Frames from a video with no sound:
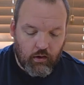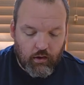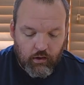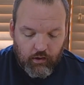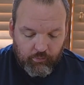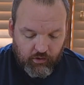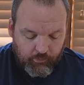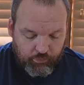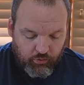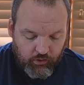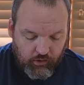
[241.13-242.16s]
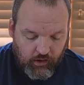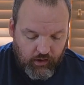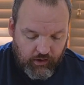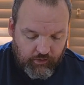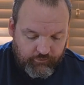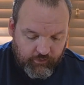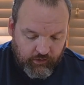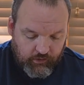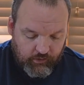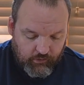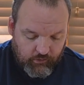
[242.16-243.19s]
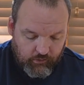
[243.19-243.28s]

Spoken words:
and I'm going to put an ivy